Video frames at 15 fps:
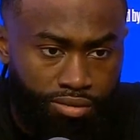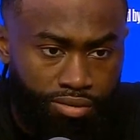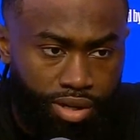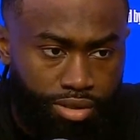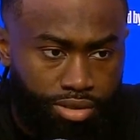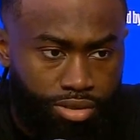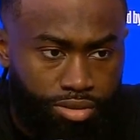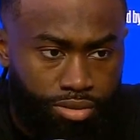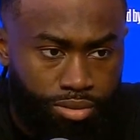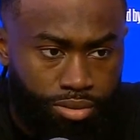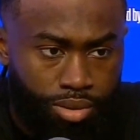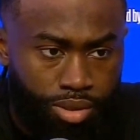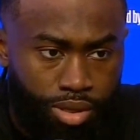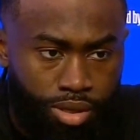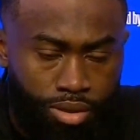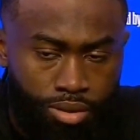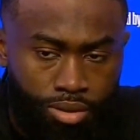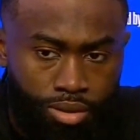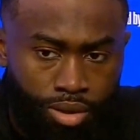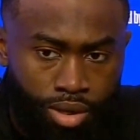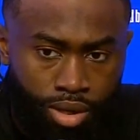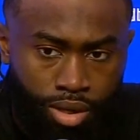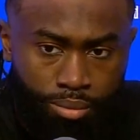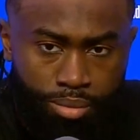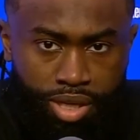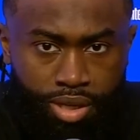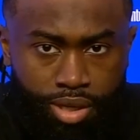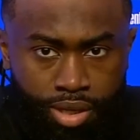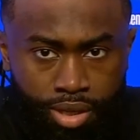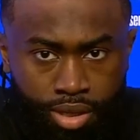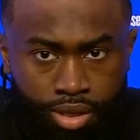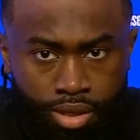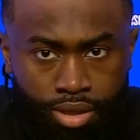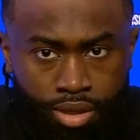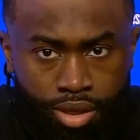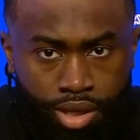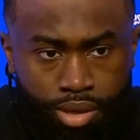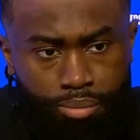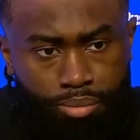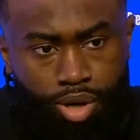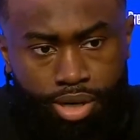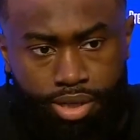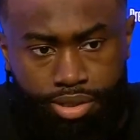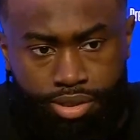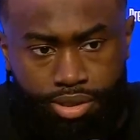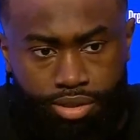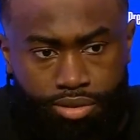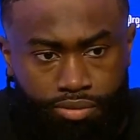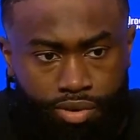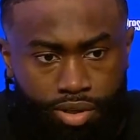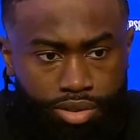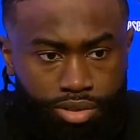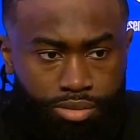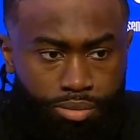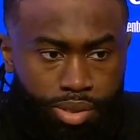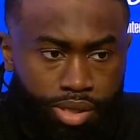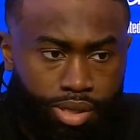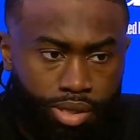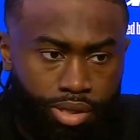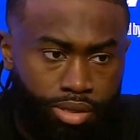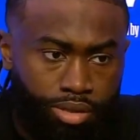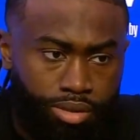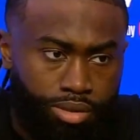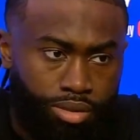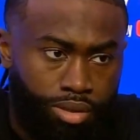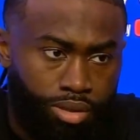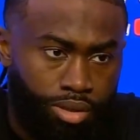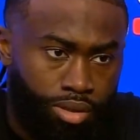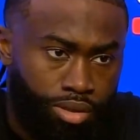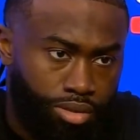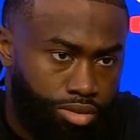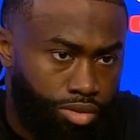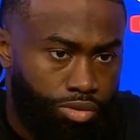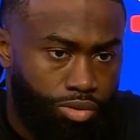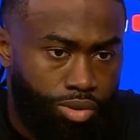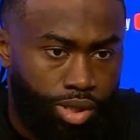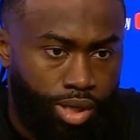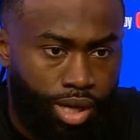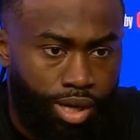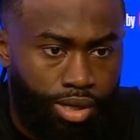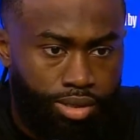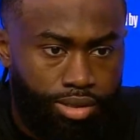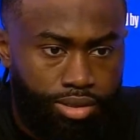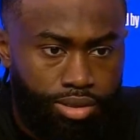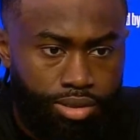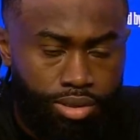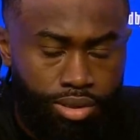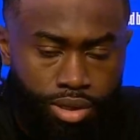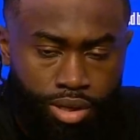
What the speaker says: affect you, you know, being embraced versus being scrutinized.